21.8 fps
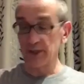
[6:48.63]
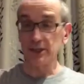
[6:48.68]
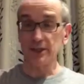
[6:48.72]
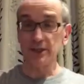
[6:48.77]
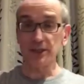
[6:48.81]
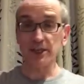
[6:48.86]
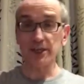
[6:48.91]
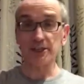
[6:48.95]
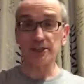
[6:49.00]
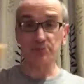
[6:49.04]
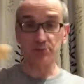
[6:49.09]
you
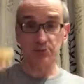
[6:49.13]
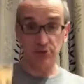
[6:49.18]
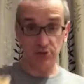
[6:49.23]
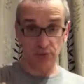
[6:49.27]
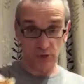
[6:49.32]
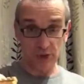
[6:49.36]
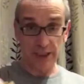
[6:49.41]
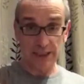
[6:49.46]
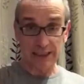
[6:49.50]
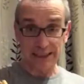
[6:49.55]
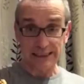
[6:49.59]
get to put
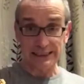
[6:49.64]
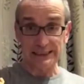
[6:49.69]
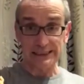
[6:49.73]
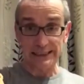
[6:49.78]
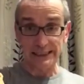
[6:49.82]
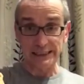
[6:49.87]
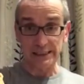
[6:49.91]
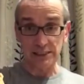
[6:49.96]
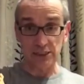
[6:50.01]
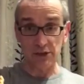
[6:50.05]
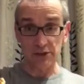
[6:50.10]
one of these
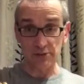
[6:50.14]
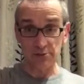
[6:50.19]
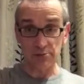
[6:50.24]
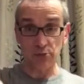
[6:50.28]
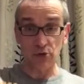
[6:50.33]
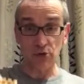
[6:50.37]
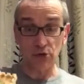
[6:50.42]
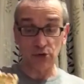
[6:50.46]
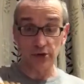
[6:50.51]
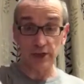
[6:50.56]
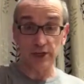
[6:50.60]
things on the
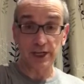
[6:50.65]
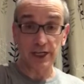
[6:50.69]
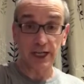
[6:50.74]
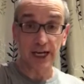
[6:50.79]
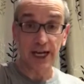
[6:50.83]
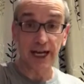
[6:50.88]
board,